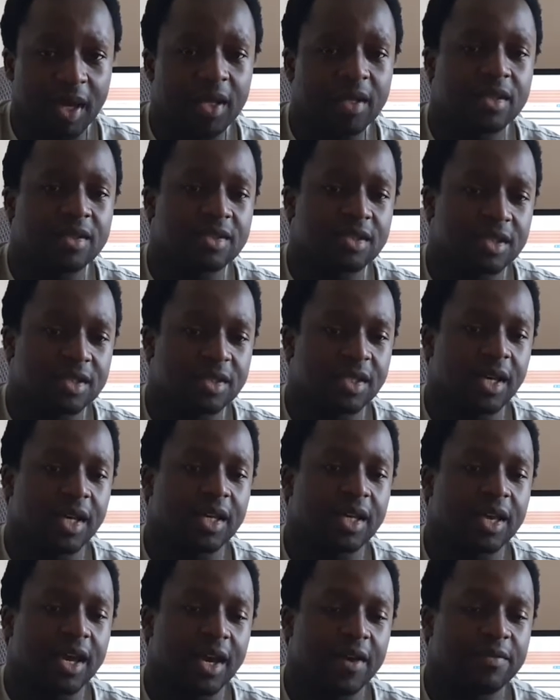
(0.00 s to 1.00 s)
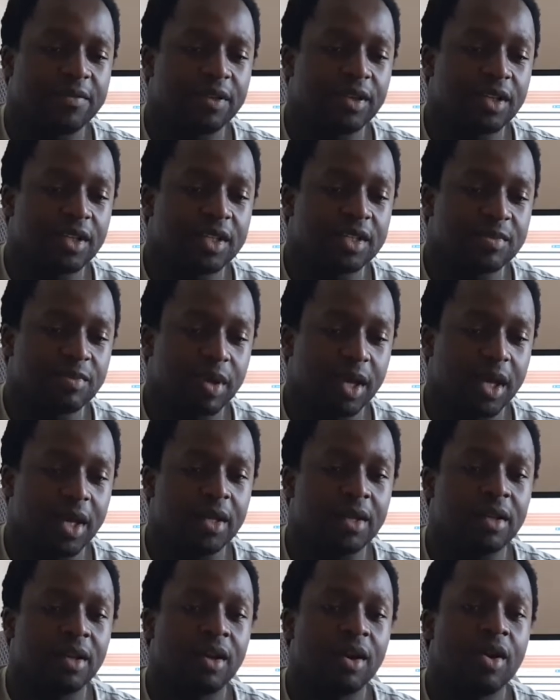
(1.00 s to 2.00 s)
It says that caffeine is banned
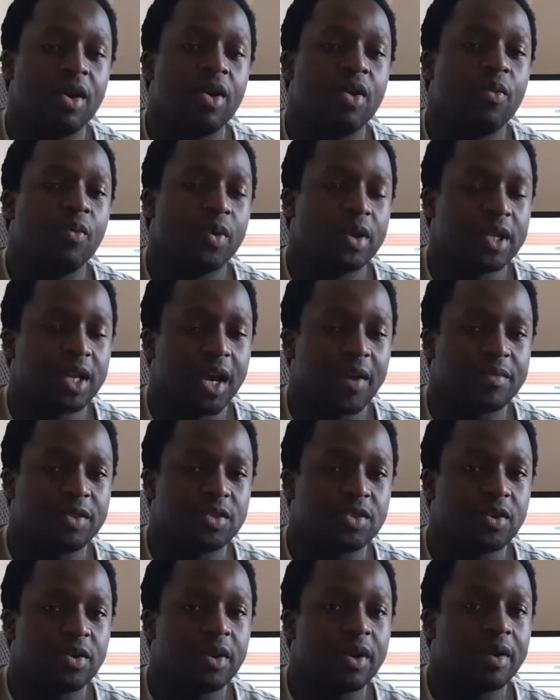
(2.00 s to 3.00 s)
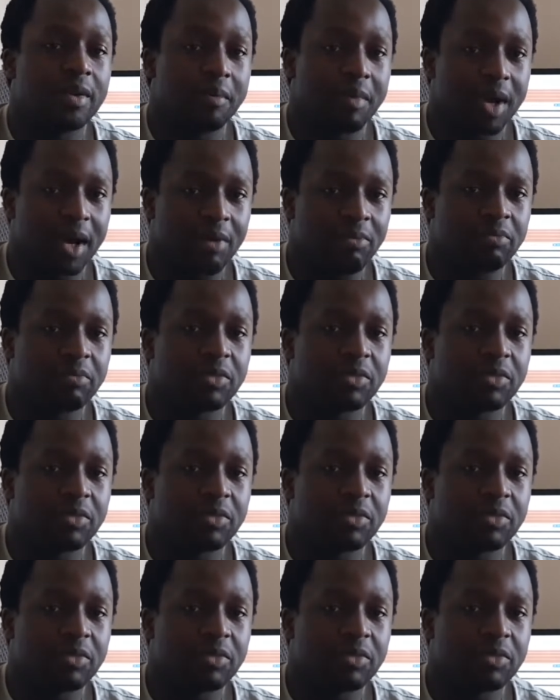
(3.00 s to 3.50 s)
when you have a certain amount